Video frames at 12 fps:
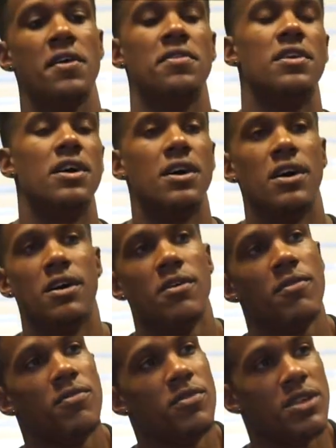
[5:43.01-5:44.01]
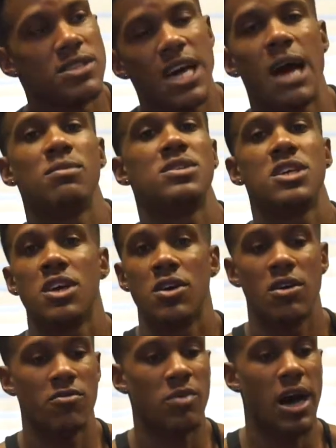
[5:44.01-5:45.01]
the top
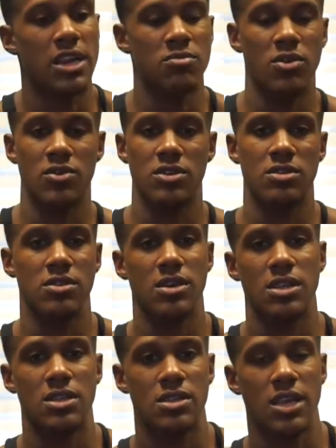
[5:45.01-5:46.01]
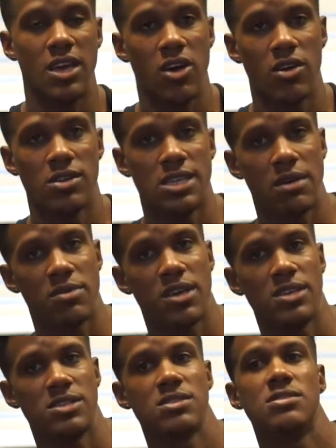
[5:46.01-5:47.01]
tier of bodybuilding, and they call it that
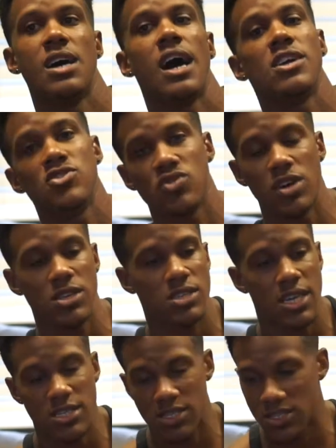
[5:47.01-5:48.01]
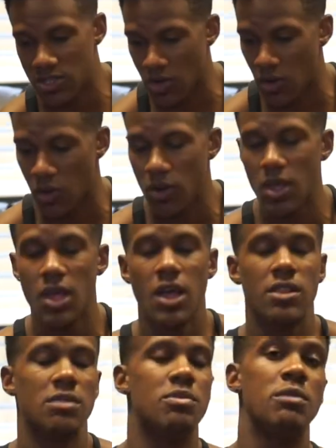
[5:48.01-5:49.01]
because it's non-drug tested. So
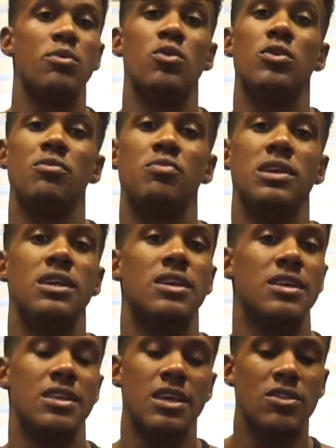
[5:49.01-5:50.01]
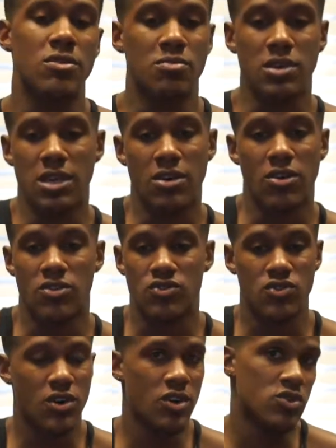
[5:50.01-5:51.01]
the people who compete can either be on
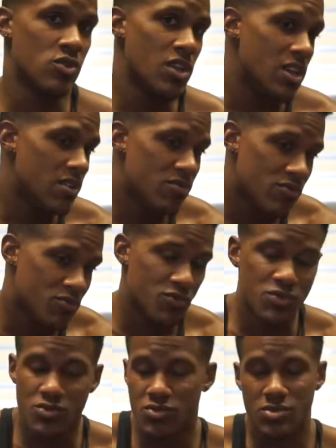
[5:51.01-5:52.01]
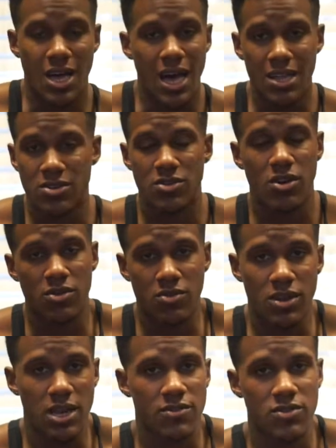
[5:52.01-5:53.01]
drugs or they not, you know,
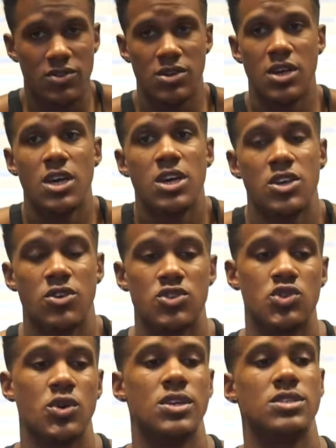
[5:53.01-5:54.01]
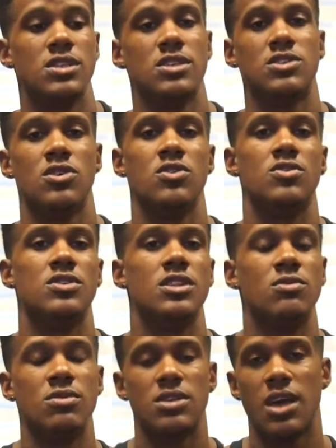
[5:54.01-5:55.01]
whatever your choice is. So you're
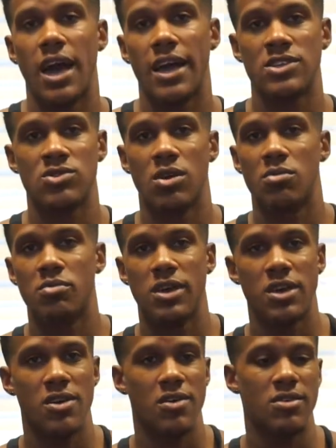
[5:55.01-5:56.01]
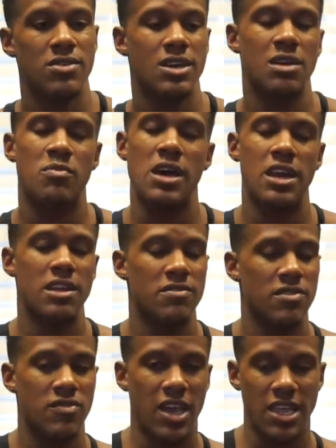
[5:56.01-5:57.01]
dealing with guys who are bigger and a
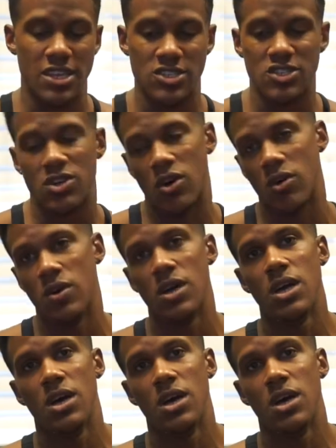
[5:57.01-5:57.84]
competitive advantage. So